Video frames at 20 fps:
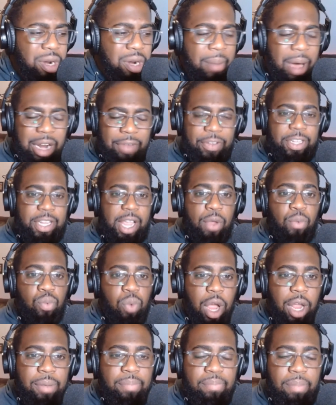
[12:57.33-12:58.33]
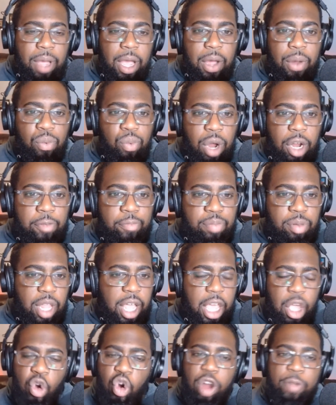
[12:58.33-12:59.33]
No matter if it's a run
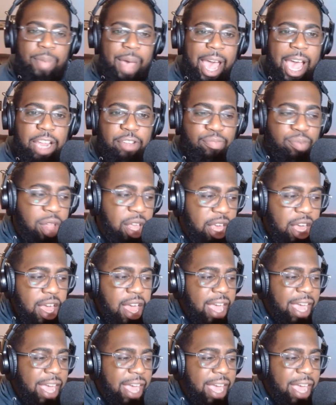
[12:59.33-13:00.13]
play or a pass play,